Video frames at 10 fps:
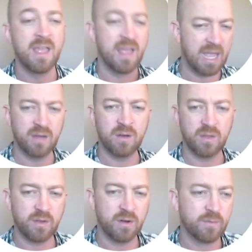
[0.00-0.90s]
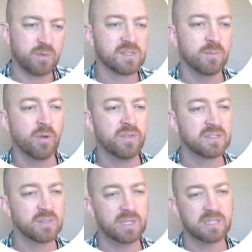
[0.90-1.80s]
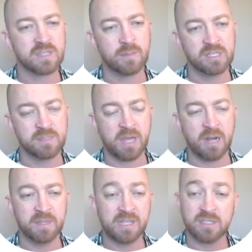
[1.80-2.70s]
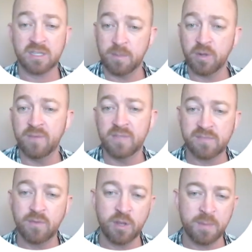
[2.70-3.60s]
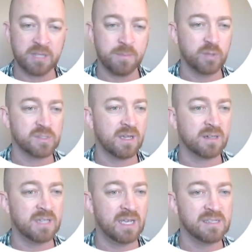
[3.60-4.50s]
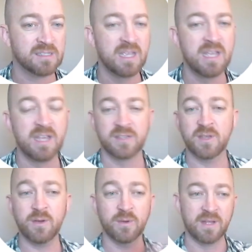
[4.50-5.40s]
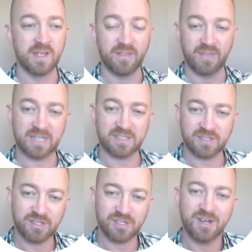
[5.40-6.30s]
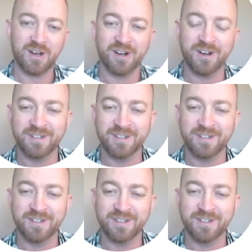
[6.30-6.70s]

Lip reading: And there are, of course, some more things that we can summarize about it, but that's in a previous video about the post hoc test. So that's essentially our